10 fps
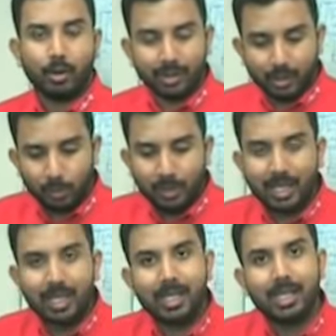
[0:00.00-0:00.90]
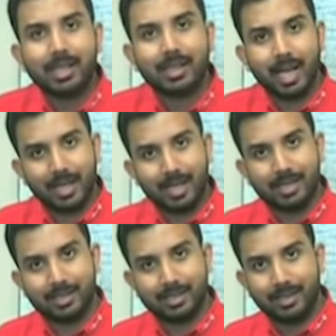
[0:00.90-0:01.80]
on the weekly
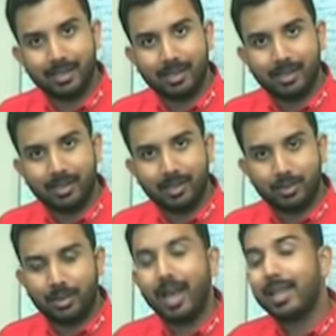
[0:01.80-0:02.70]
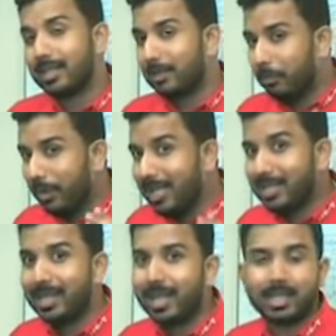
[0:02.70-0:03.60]
targets. So guys,
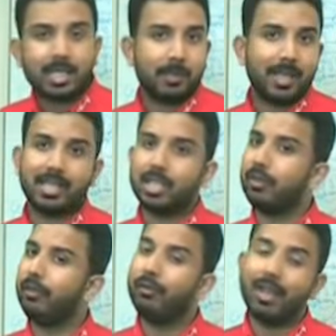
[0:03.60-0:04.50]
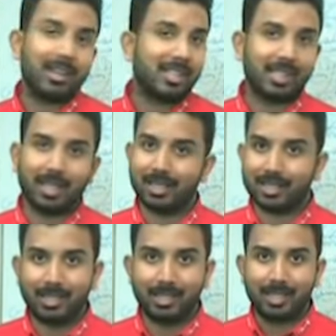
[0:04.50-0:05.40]
please take this message very
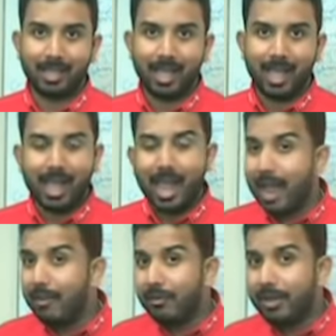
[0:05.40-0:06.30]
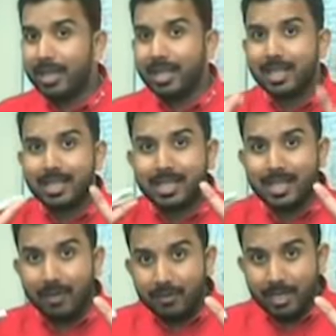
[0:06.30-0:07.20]
seriously. Every
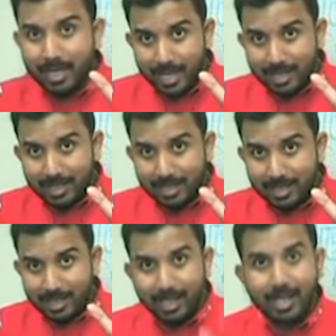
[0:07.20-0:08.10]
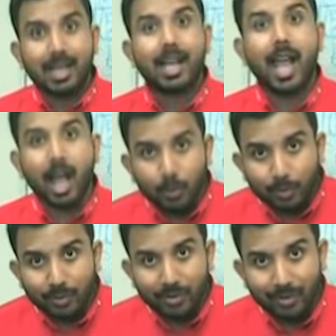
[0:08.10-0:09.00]
7 days
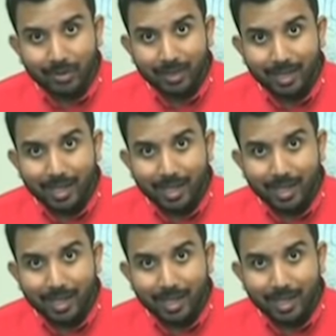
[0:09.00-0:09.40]
counts.